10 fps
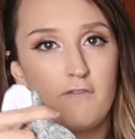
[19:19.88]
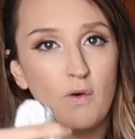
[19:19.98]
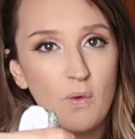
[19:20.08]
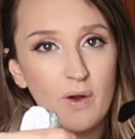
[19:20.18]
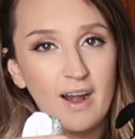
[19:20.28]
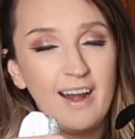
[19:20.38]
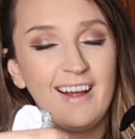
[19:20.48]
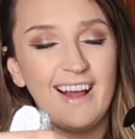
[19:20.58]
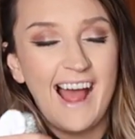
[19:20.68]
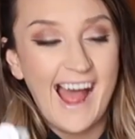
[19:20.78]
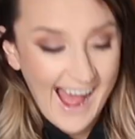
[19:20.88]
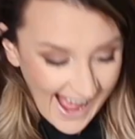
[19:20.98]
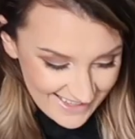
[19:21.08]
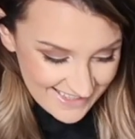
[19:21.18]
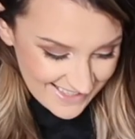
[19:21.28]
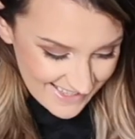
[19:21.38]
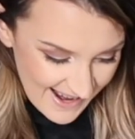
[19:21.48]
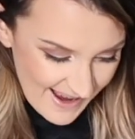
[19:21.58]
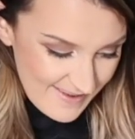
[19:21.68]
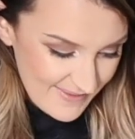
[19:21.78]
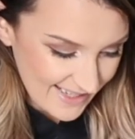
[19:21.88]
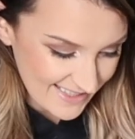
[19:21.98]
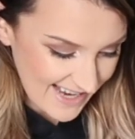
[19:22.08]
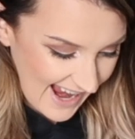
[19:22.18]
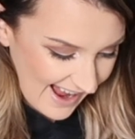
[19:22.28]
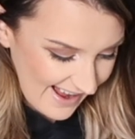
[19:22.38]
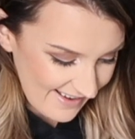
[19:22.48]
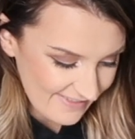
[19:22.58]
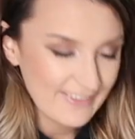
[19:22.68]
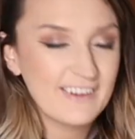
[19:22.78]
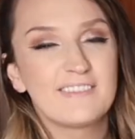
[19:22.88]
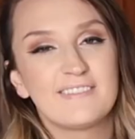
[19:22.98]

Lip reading: 4 hats because I have,